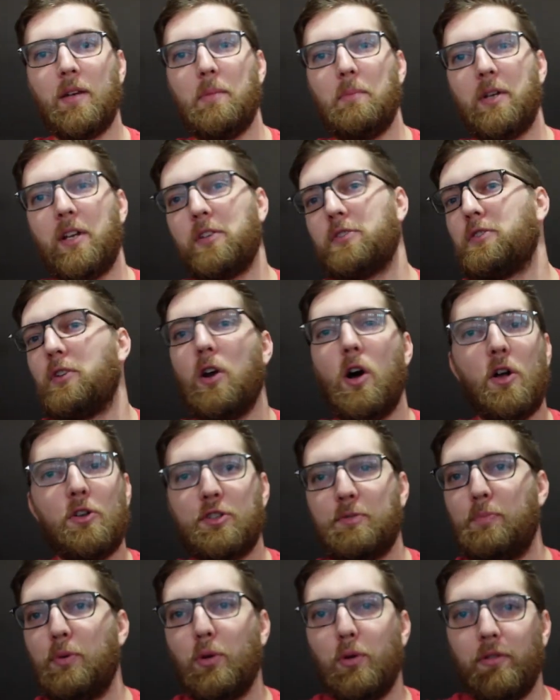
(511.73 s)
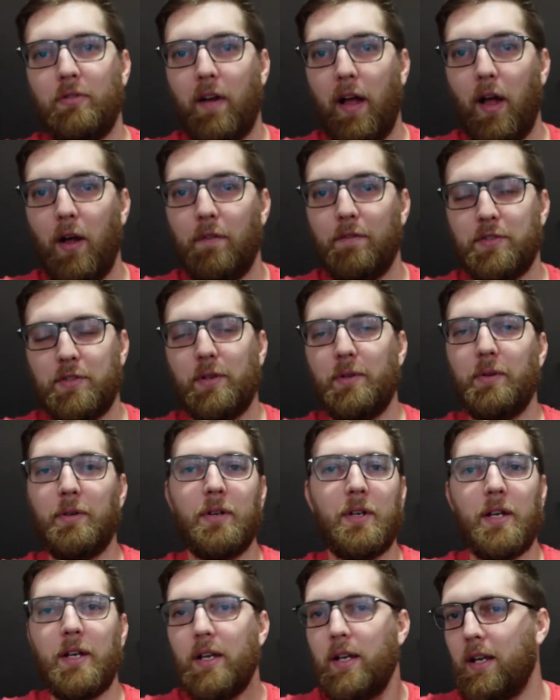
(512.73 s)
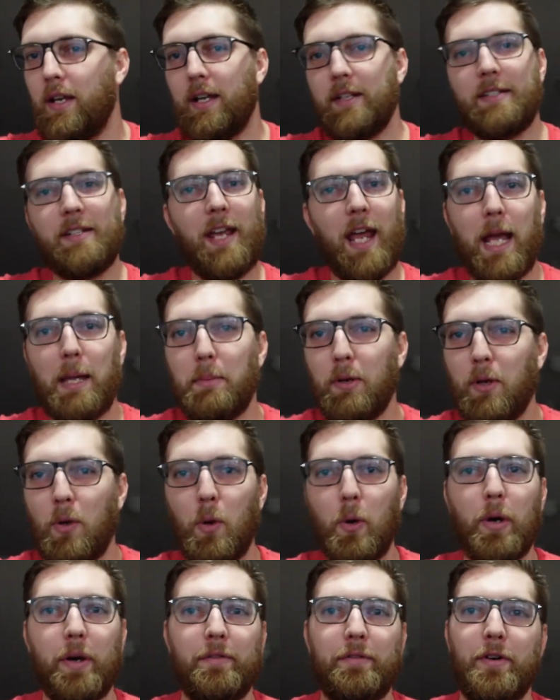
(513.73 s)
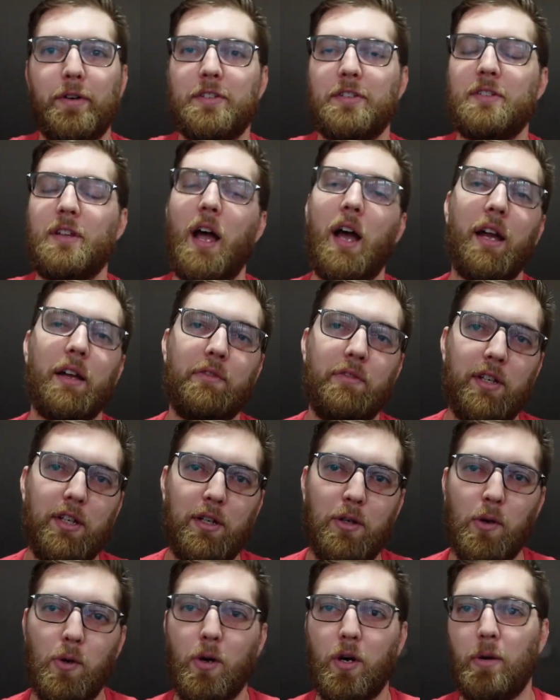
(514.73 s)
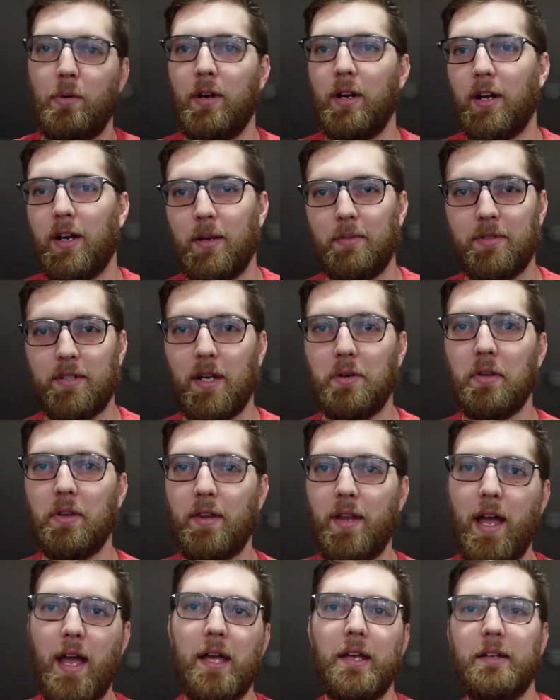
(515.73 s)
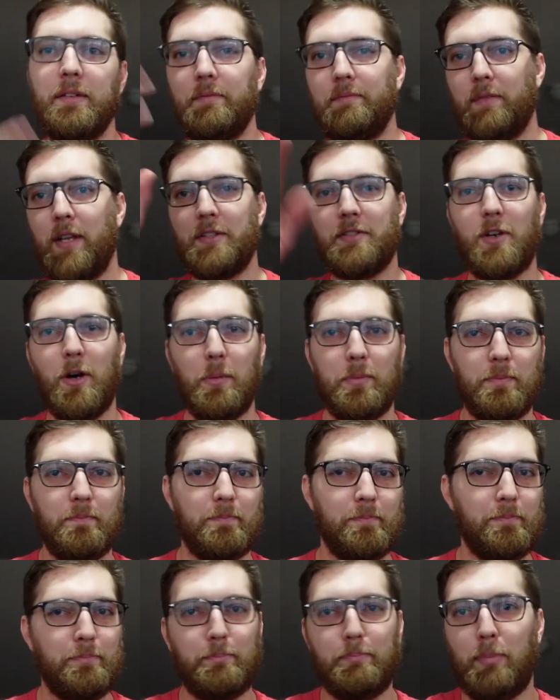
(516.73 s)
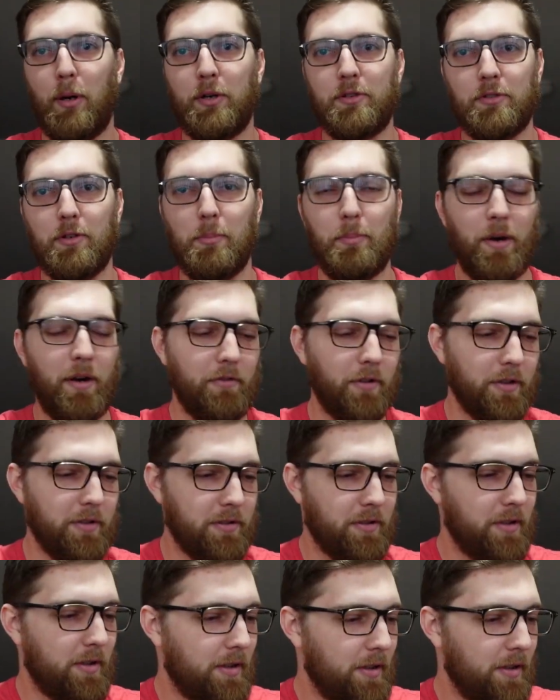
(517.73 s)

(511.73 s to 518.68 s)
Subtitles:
Because they're all spool valve, so it's gamma core versus IV core when it comes down to that, and that's all personal preference.